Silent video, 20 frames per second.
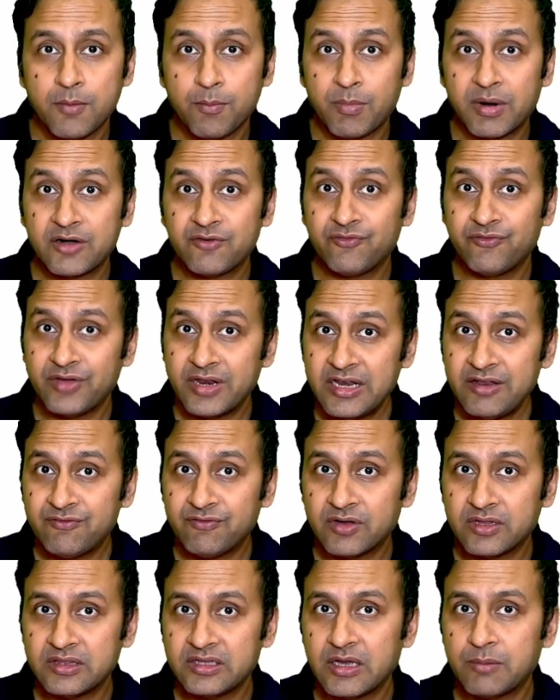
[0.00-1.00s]
But
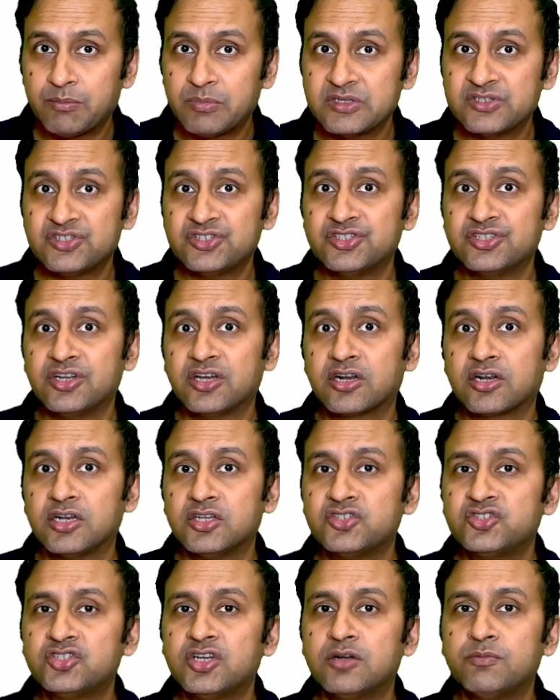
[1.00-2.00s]
whenever they are present in a
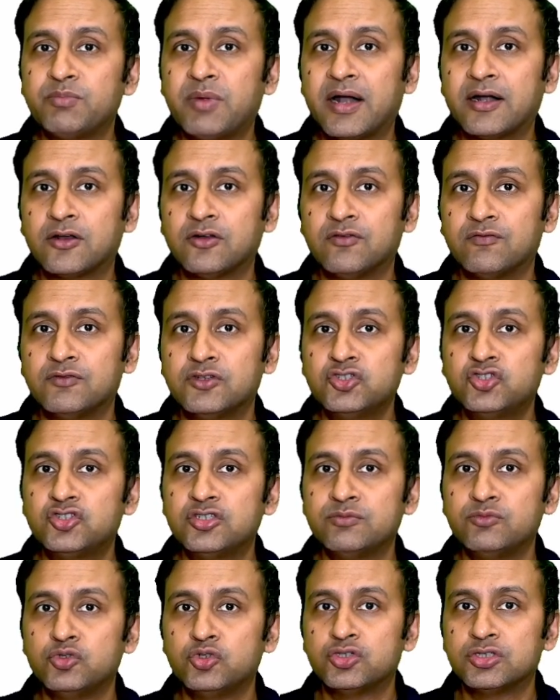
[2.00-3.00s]
clustered pattern
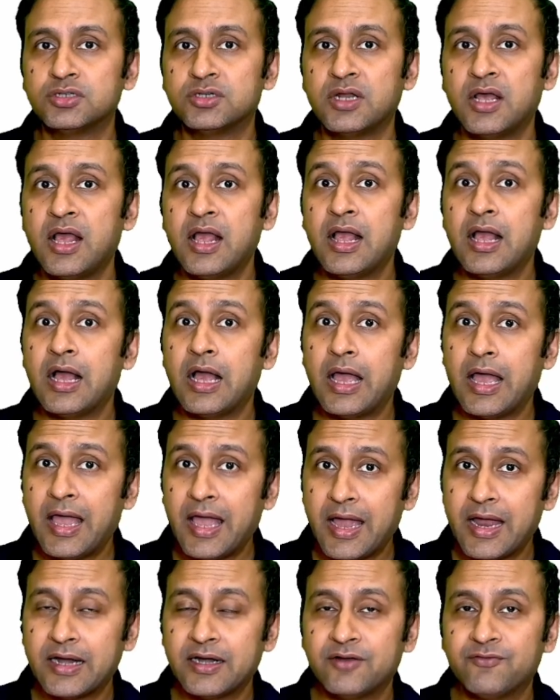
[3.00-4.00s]
distribution
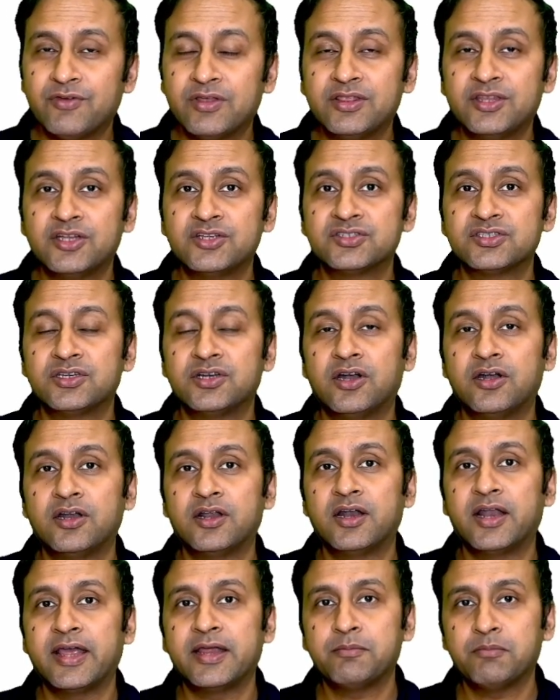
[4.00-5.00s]
and when there is an
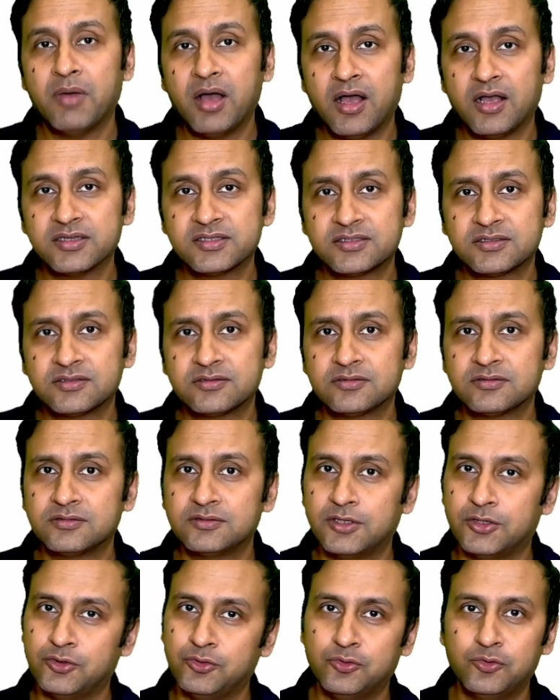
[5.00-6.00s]
underlying mass,
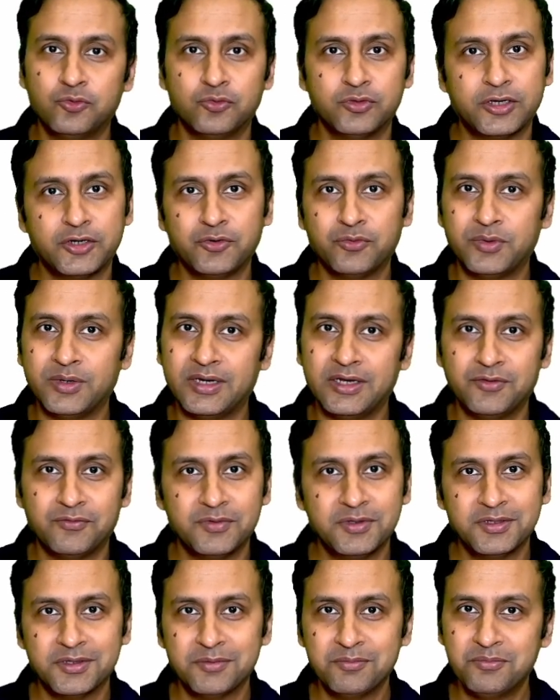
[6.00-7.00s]
then you know that you're dealing
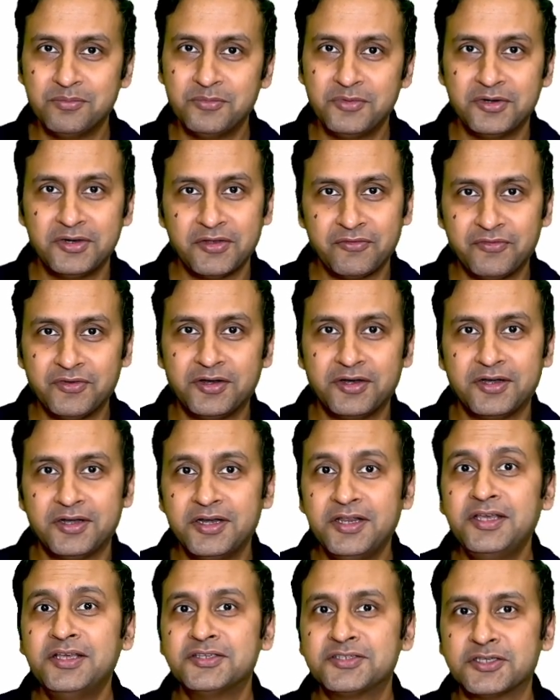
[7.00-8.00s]
with a
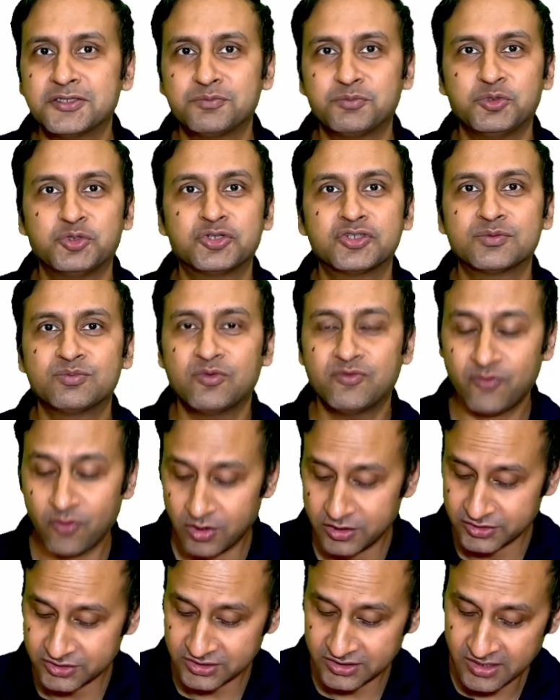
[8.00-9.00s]
definitely suspicious
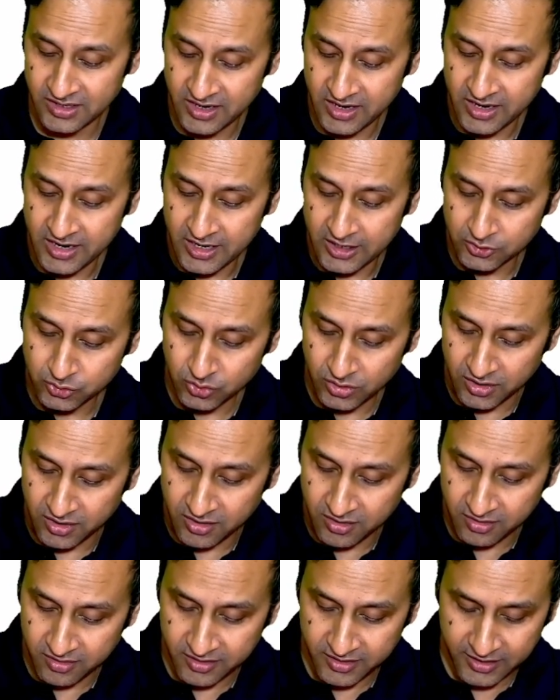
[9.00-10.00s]
morphology. So
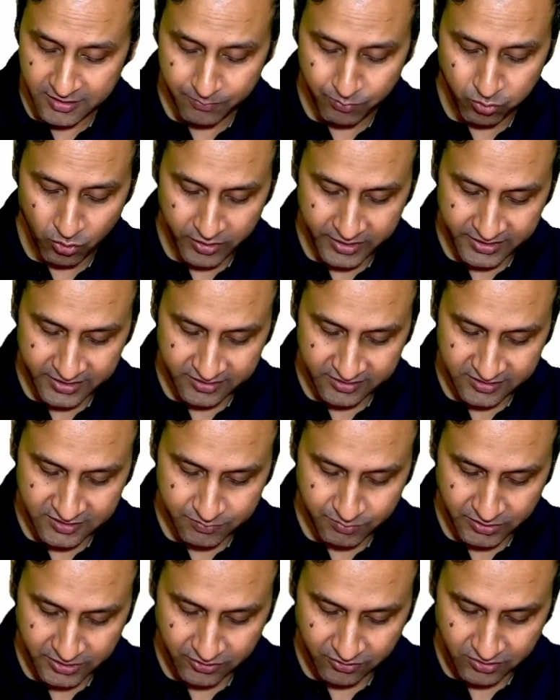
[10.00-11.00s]
learning point in this
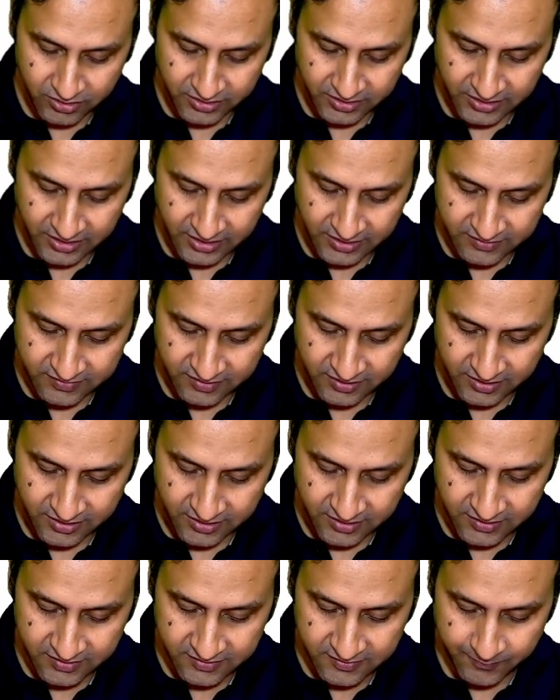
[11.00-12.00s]
particular case
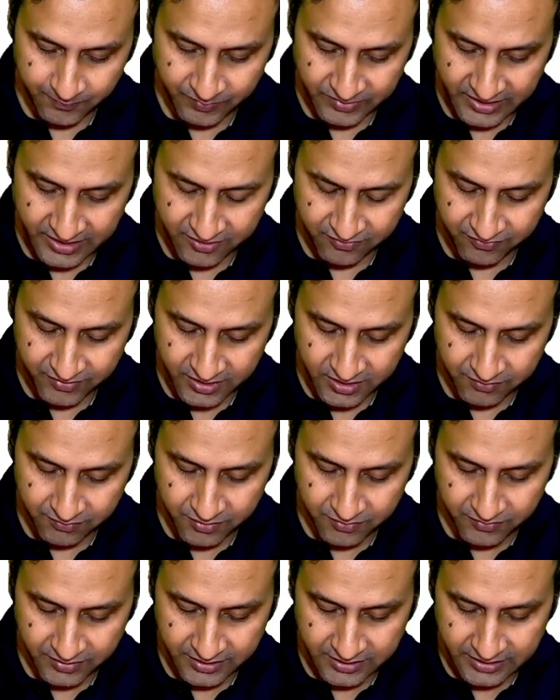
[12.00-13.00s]
is that whenever
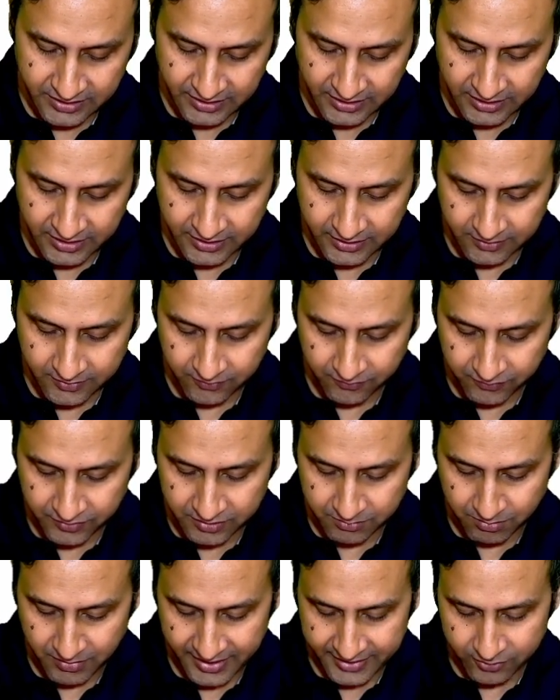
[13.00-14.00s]
we're dealing with
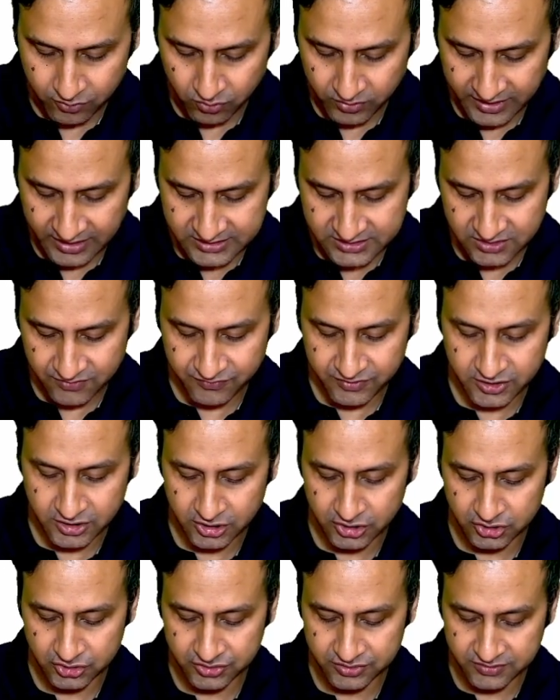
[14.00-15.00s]

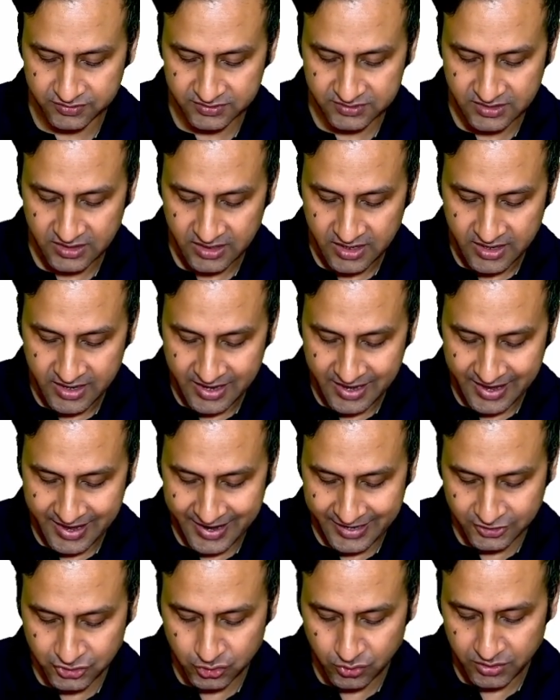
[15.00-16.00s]
microcalcifications,
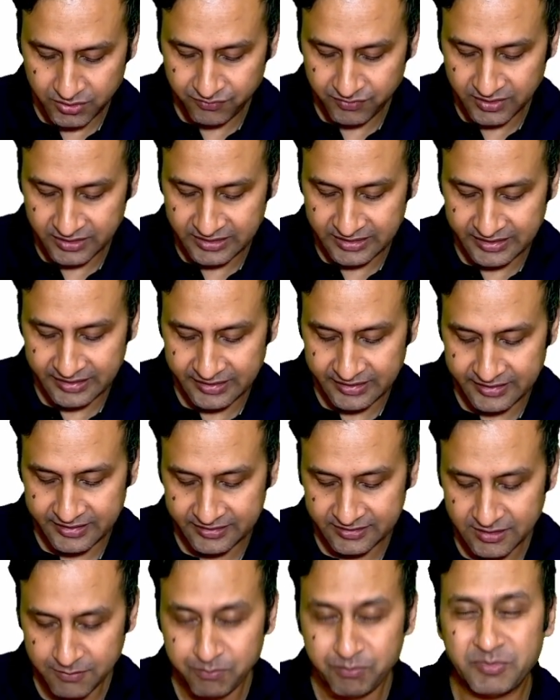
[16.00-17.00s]
actually we are treating
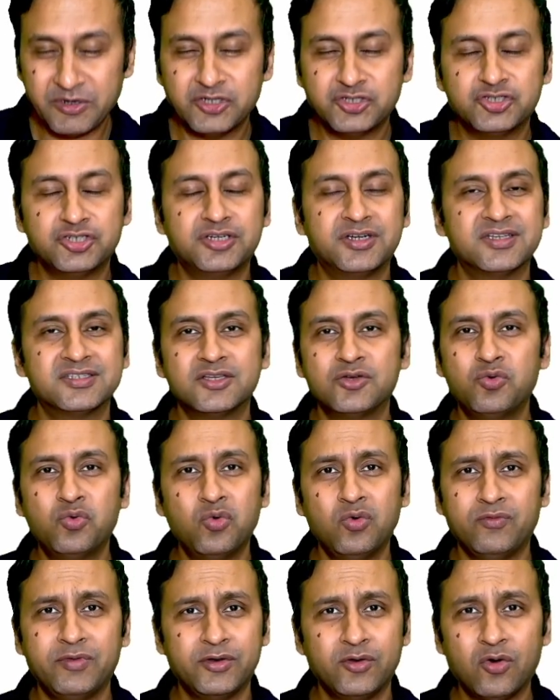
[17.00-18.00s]
the patient as a
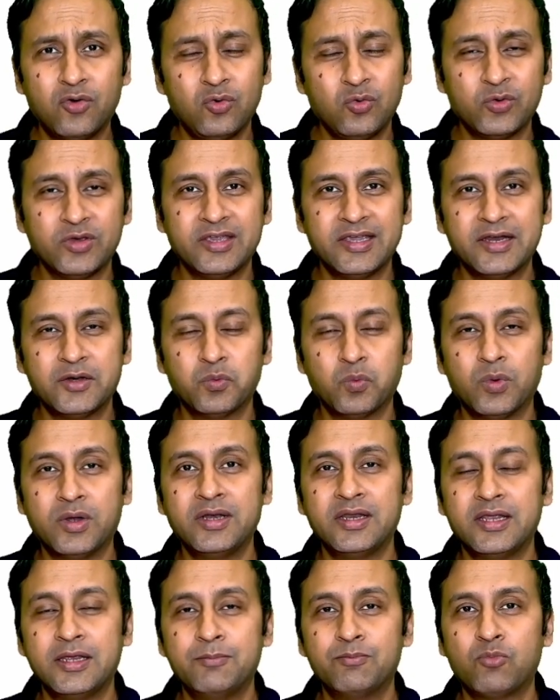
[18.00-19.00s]
whole. We're not looking at one
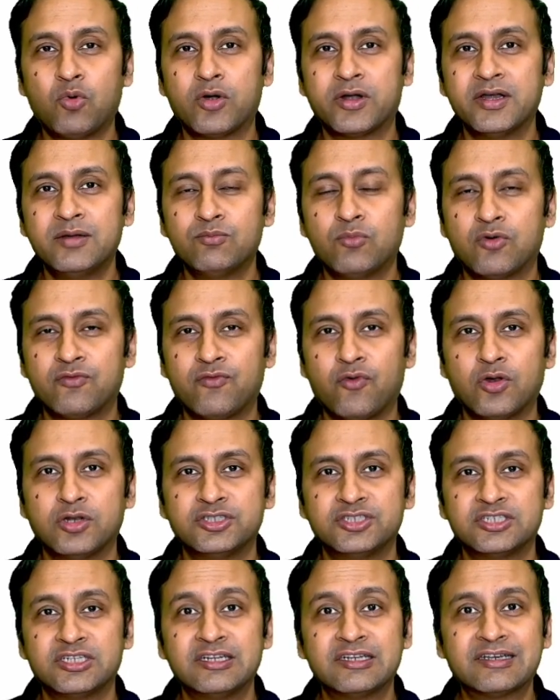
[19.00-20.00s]
important
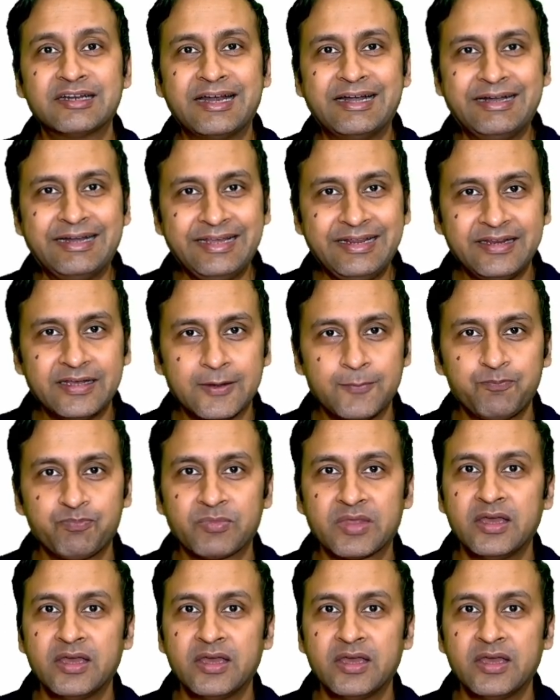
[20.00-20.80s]
morphological criteria.